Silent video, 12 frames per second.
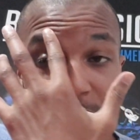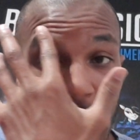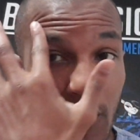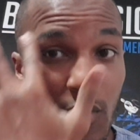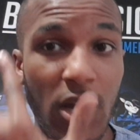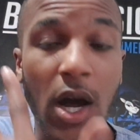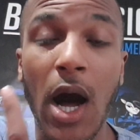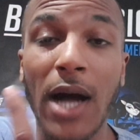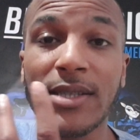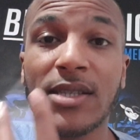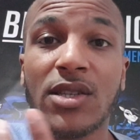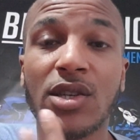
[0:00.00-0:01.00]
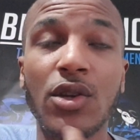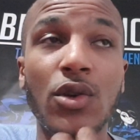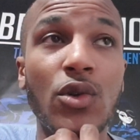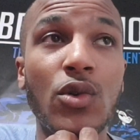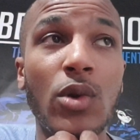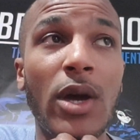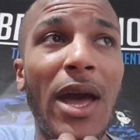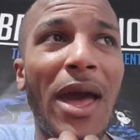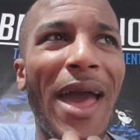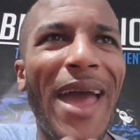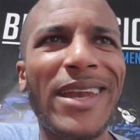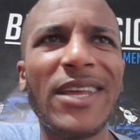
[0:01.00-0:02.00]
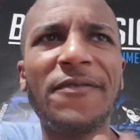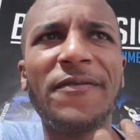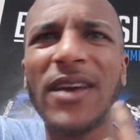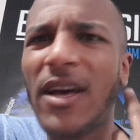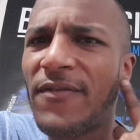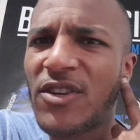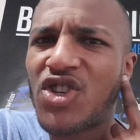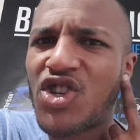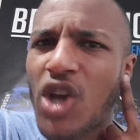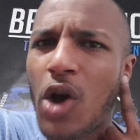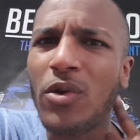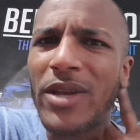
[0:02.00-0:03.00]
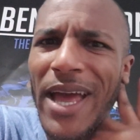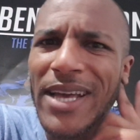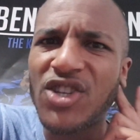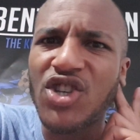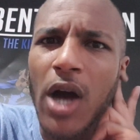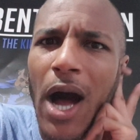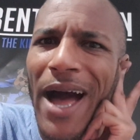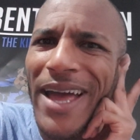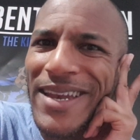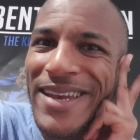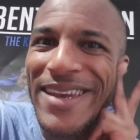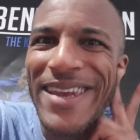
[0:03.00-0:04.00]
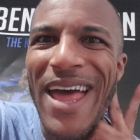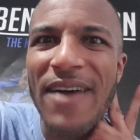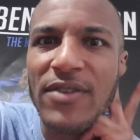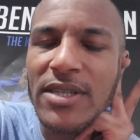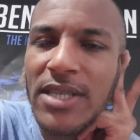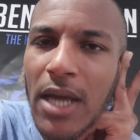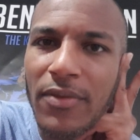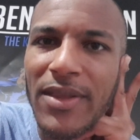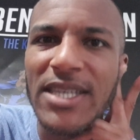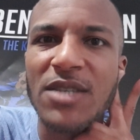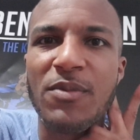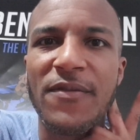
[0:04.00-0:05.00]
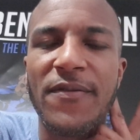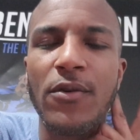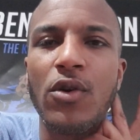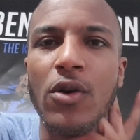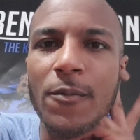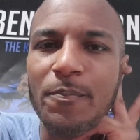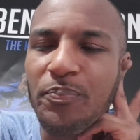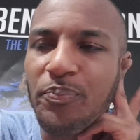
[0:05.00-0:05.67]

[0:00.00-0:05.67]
in regards to anything of a show nature, I had never done this before.